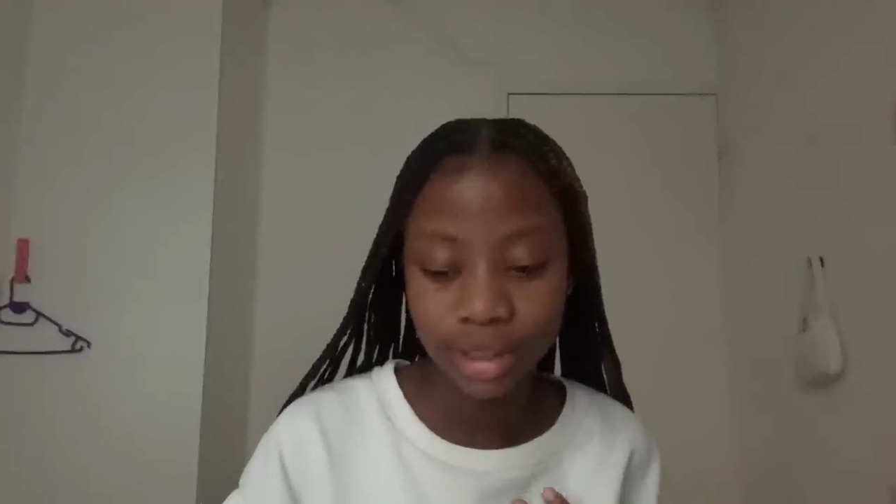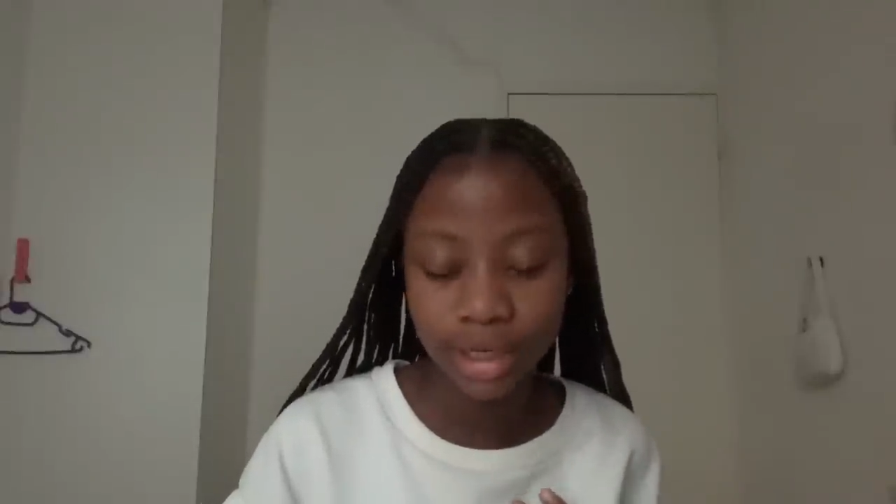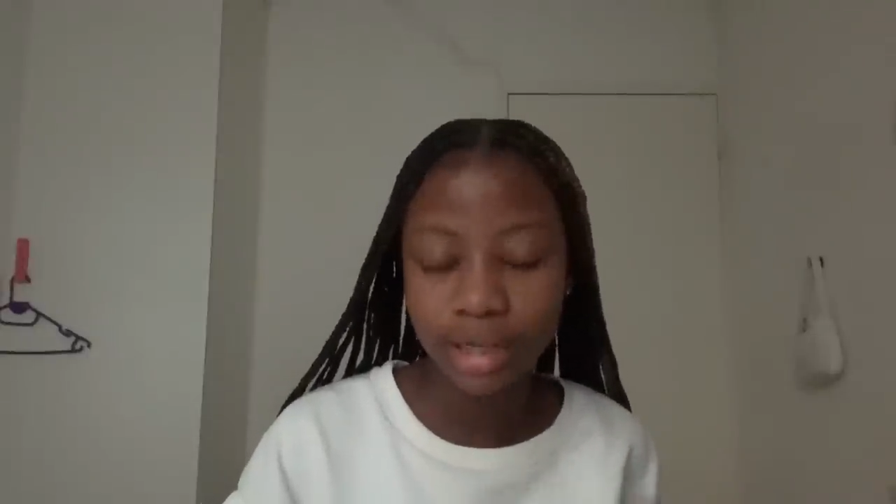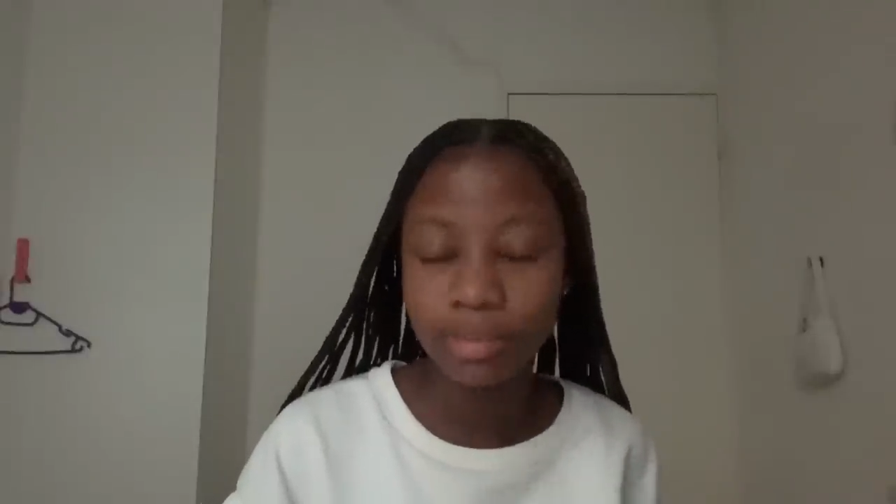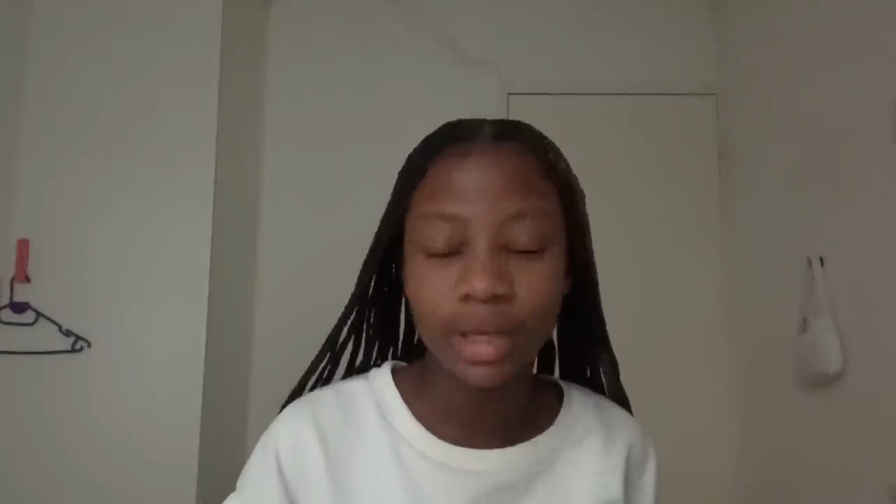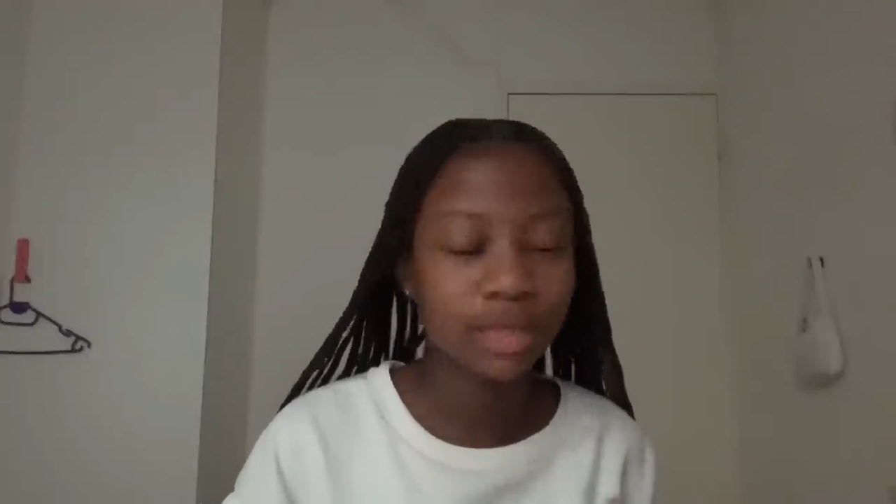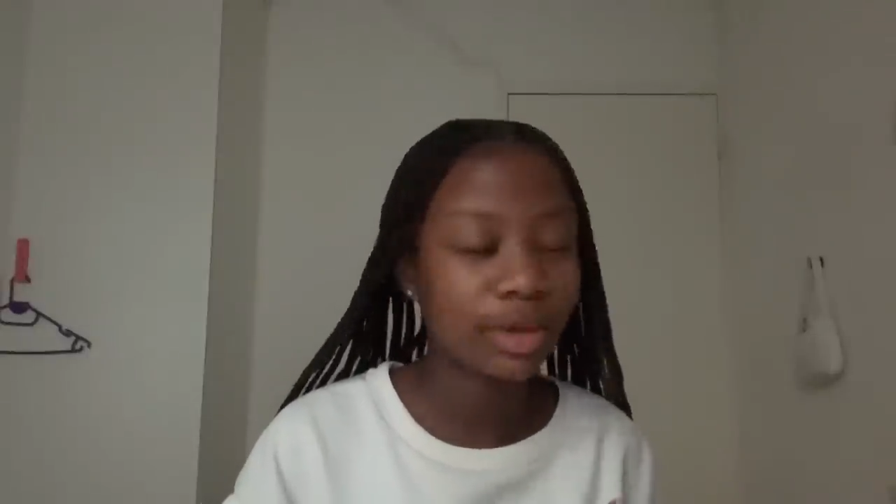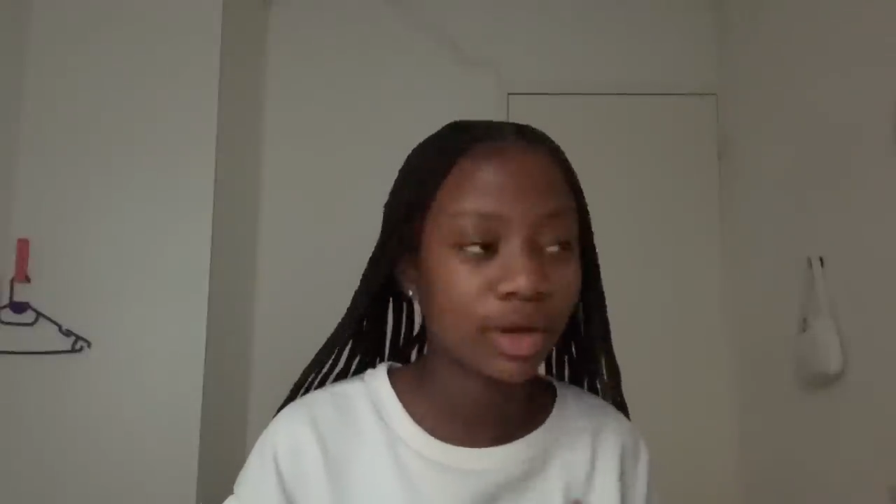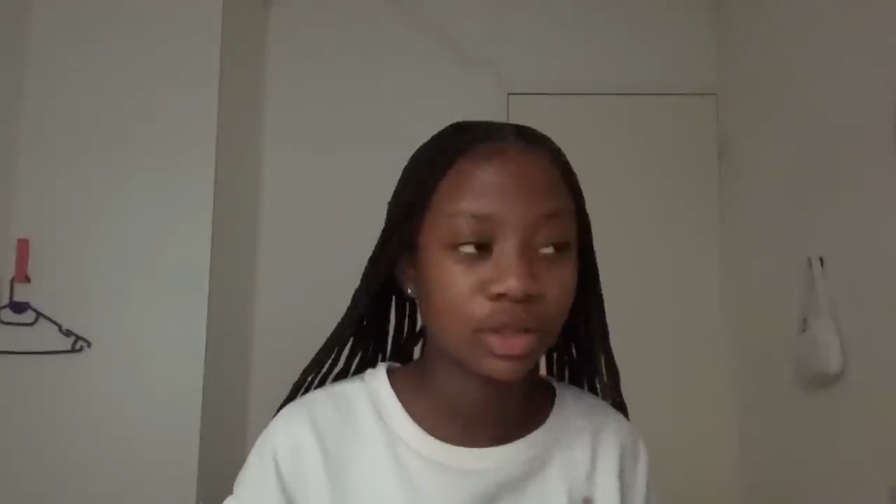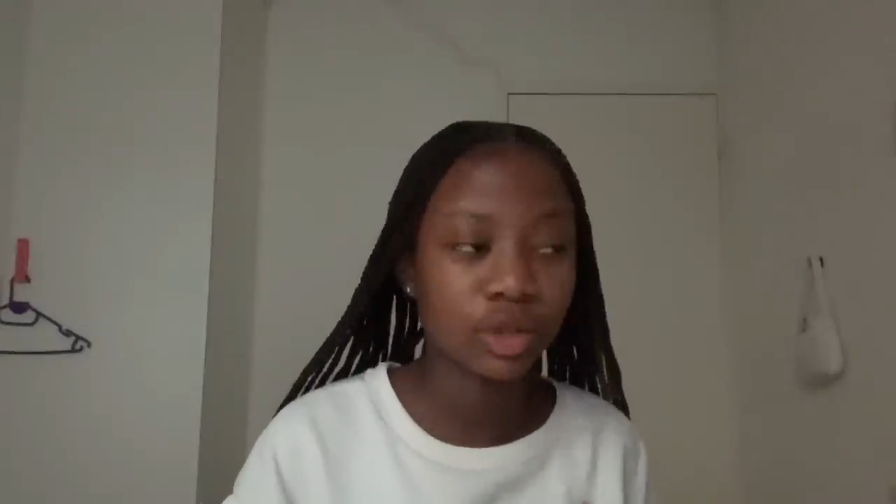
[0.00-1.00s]
it makes my
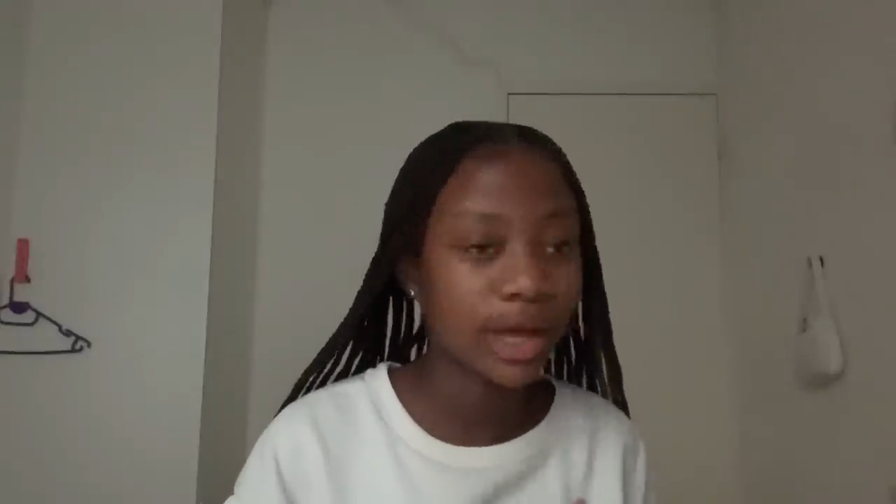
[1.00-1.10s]
heart so